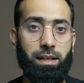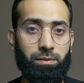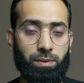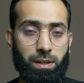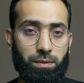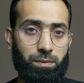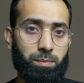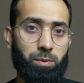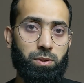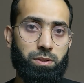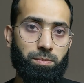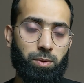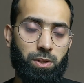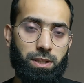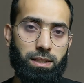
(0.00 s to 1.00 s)
And one of the most
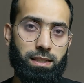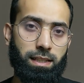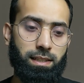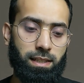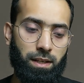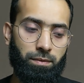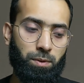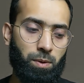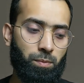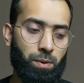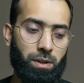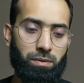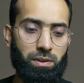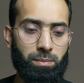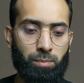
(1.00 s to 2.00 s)
important thing, if you have
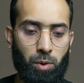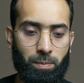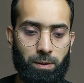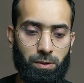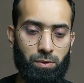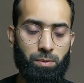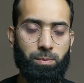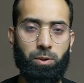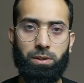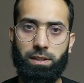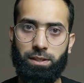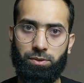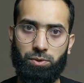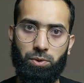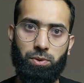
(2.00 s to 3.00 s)
worked with mobile robot,
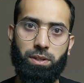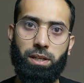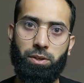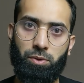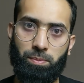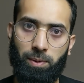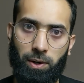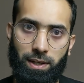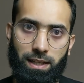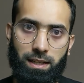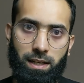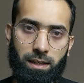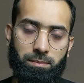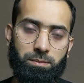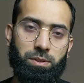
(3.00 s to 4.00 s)
then drone and robotic
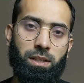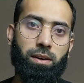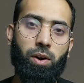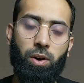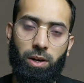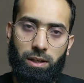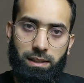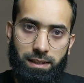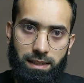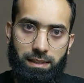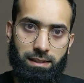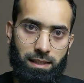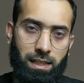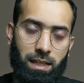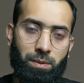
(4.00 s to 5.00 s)
arms, all
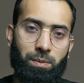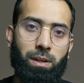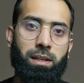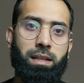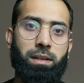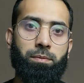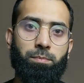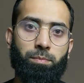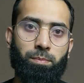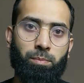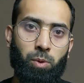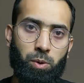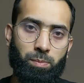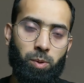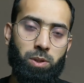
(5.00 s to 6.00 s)
these three will give
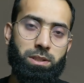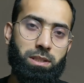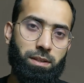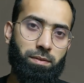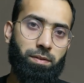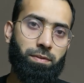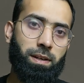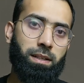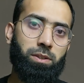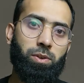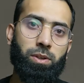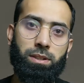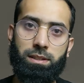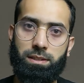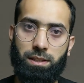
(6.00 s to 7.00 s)
more positive effect
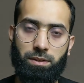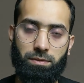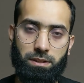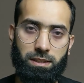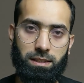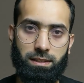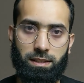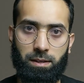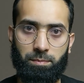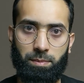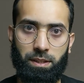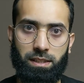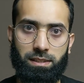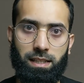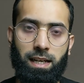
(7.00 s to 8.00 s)
on the services
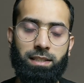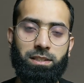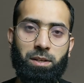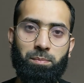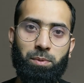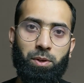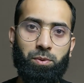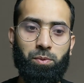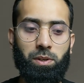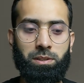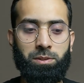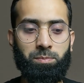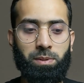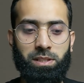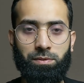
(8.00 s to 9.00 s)
companies as compared to a
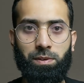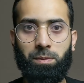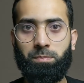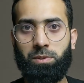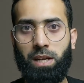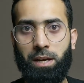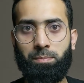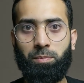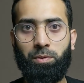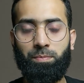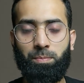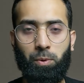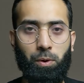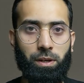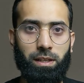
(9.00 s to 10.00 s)
specific type
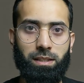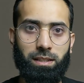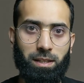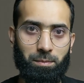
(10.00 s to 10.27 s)
of product